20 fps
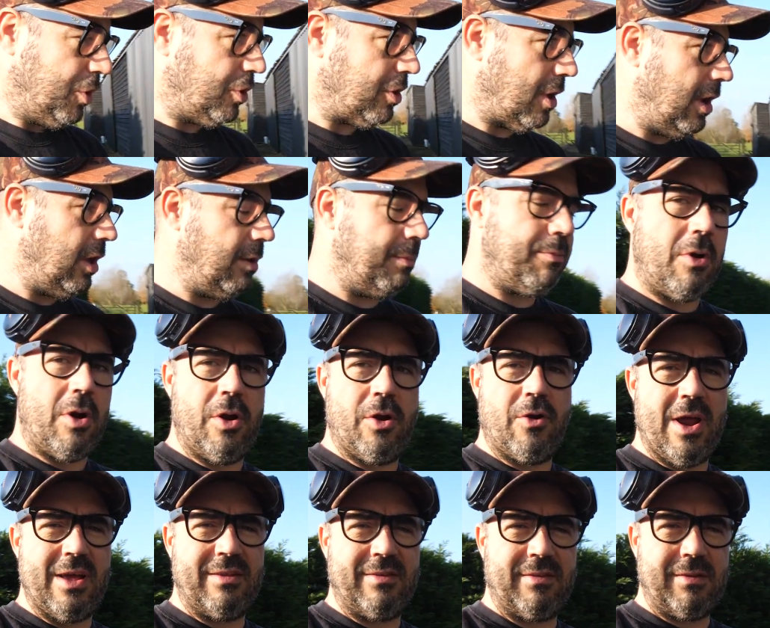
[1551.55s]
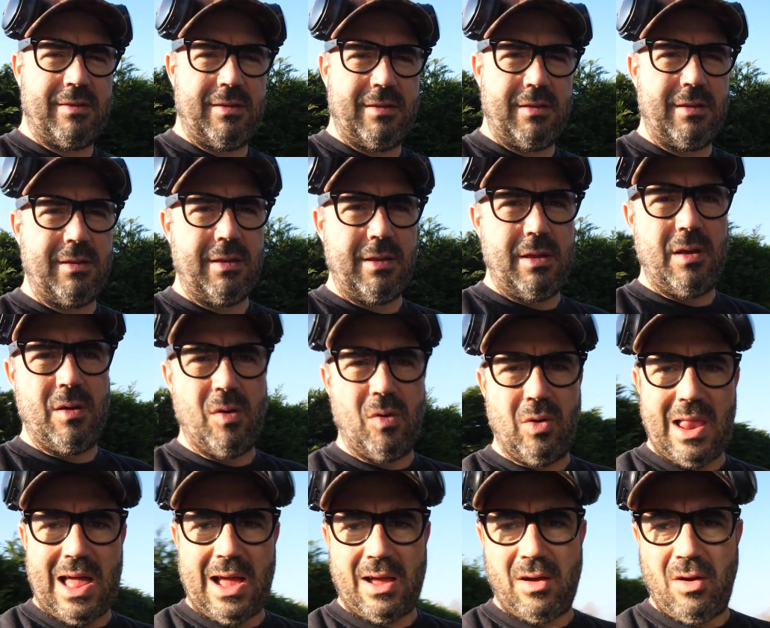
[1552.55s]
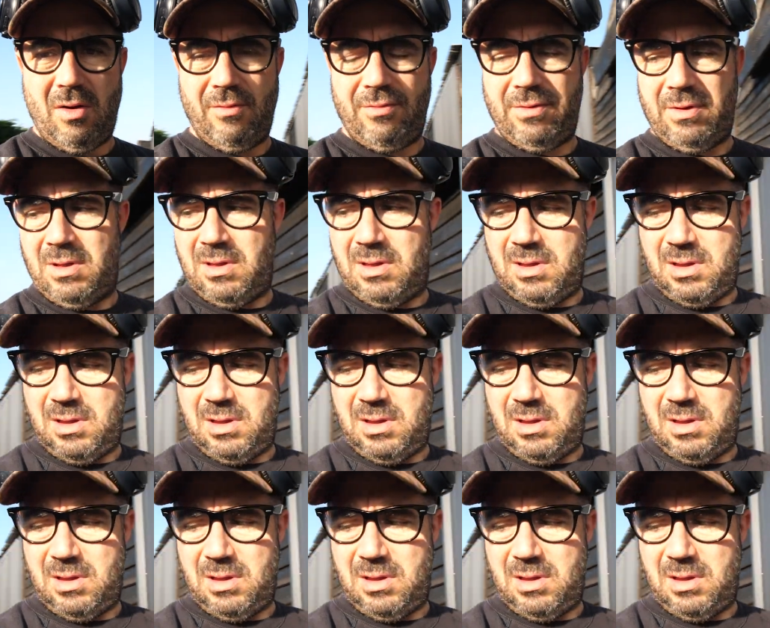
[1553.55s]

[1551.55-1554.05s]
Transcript: me show you progress, or lack of.